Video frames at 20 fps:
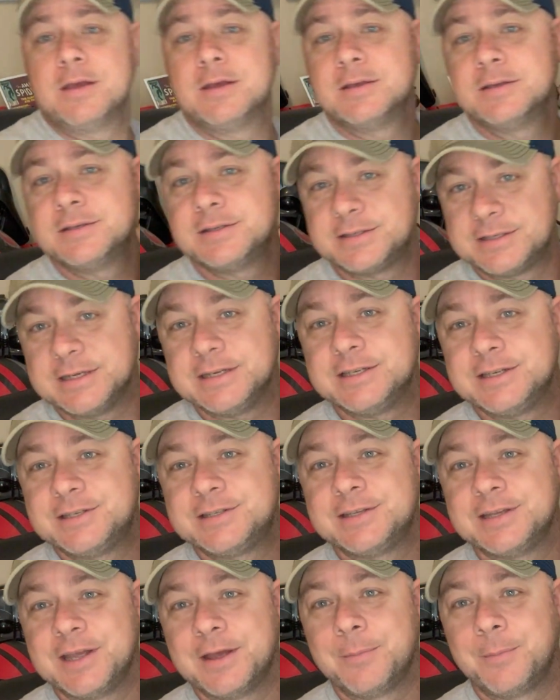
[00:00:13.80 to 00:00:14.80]

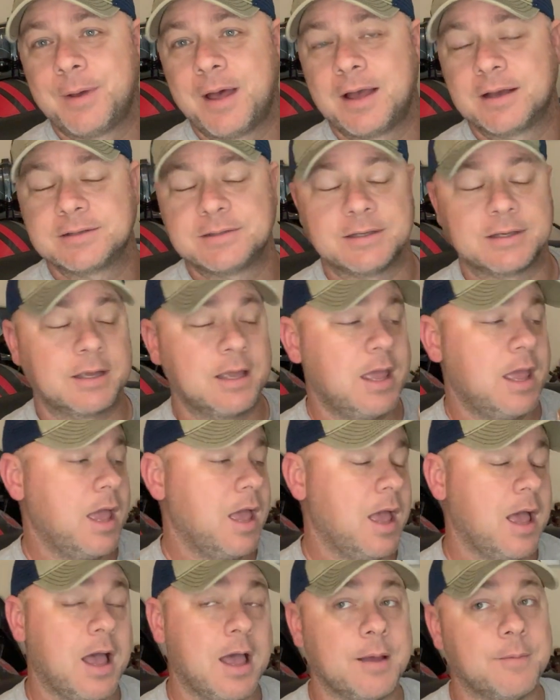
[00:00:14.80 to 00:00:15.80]
CGC unboxing.
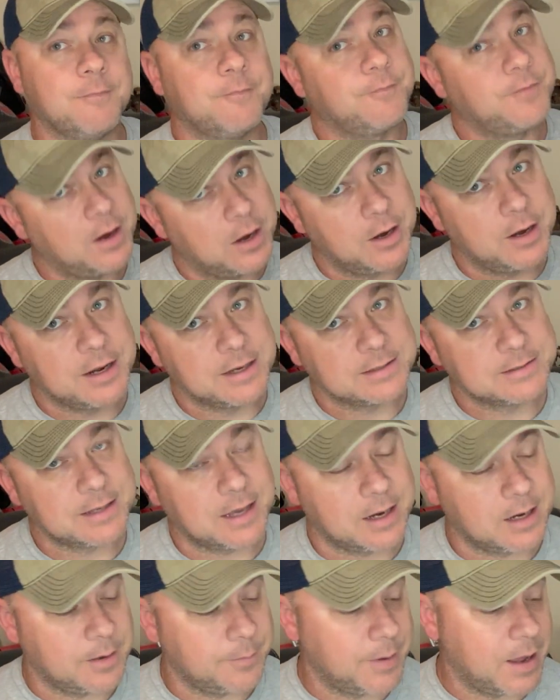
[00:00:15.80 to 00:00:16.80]
I'm very
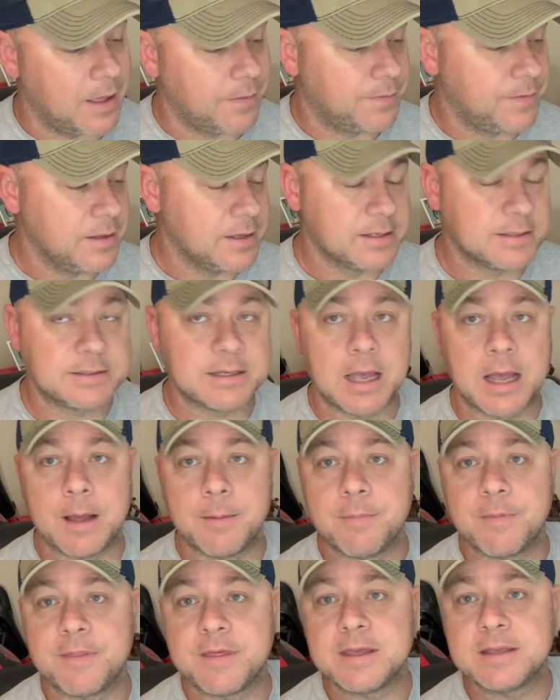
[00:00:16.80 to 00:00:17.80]
excited about this.
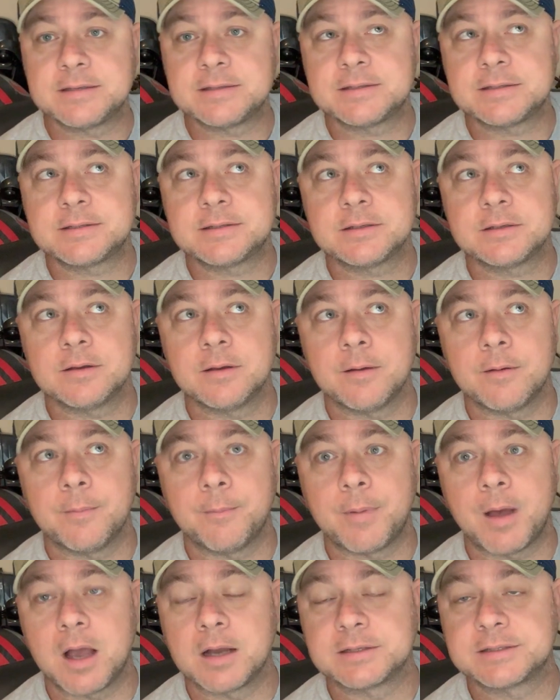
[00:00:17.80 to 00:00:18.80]
This
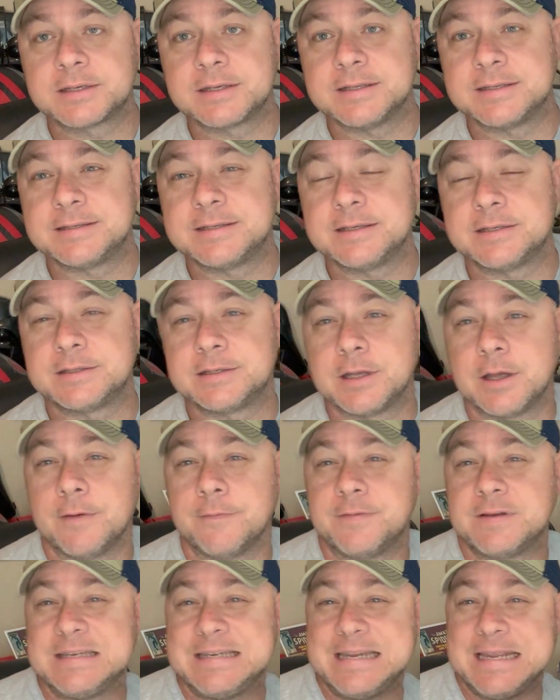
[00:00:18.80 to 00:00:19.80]
box consists
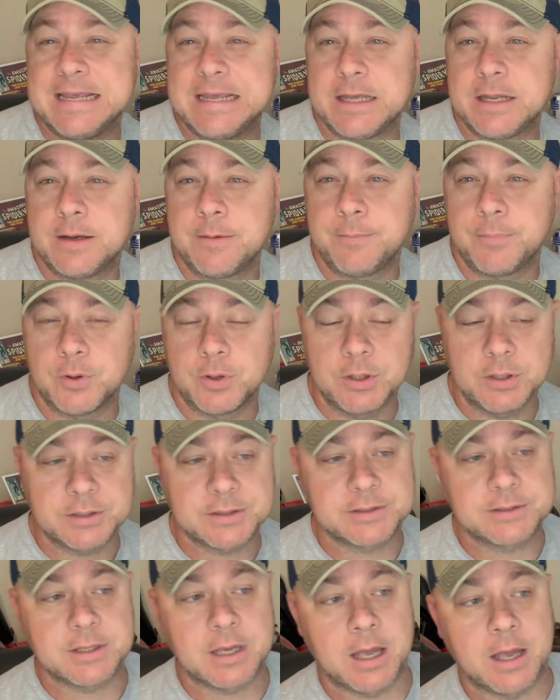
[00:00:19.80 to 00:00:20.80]
of 10
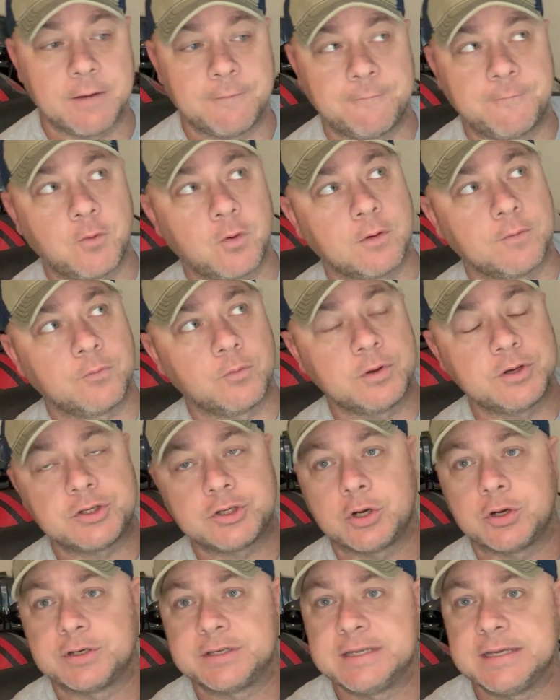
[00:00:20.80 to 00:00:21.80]
books, 4 of which
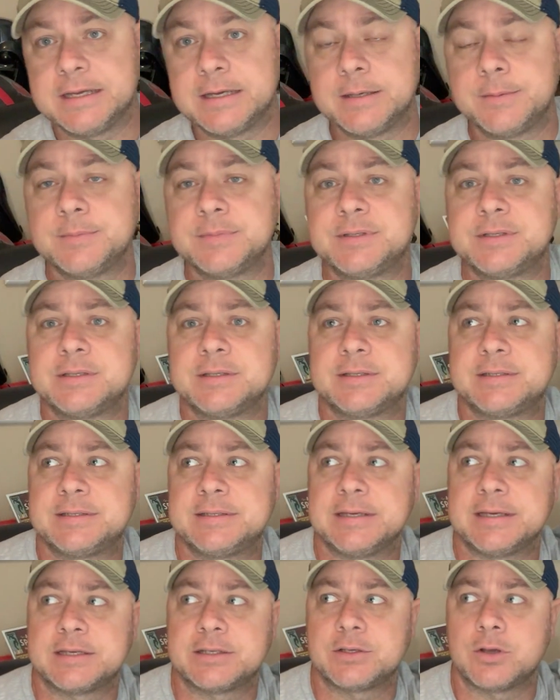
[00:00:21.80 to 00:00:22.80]
are Tim's,
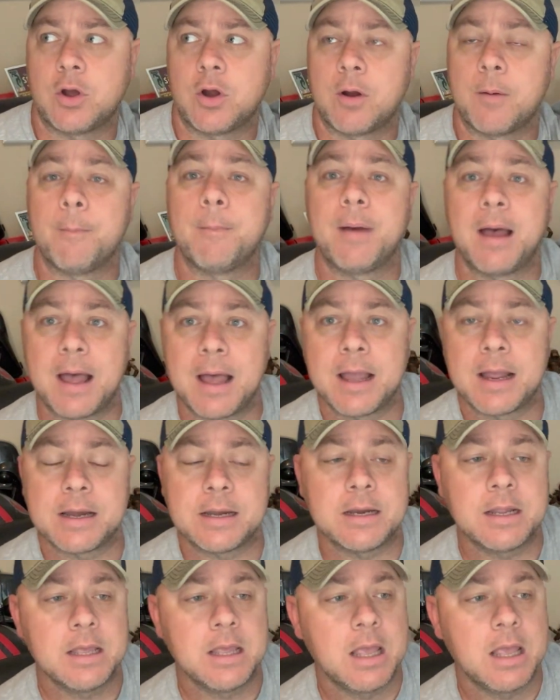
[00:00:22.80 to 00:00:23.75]
6 are mine.